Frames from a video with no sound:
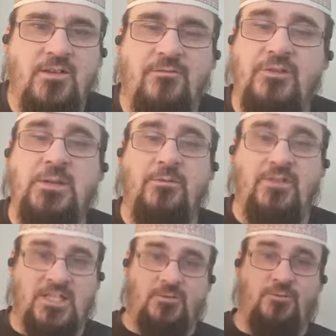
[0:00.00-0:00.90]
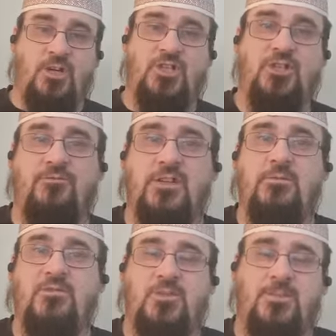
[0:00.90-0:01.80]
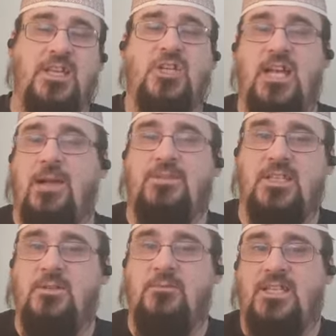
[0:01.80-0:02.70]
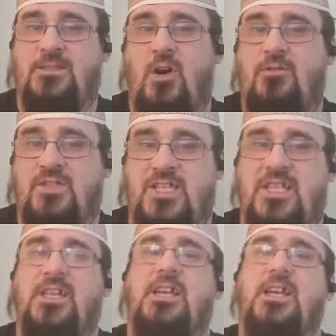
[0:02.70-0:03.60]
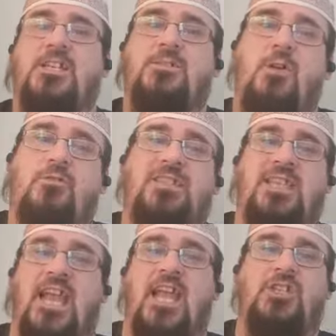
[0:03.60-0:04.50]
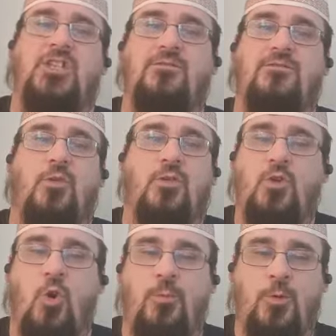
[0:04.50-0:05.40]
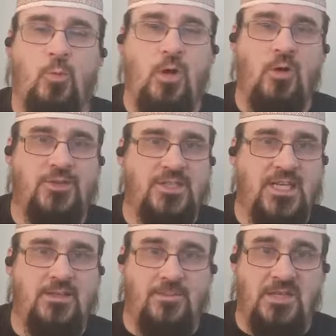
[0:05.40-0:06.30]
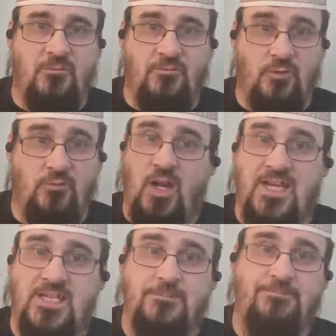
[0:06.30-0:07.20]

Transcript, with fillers: Freedom of expression, freedom of speech, absolutely. Democracy, democracy is an engine for the corporate world to take the people for a ride.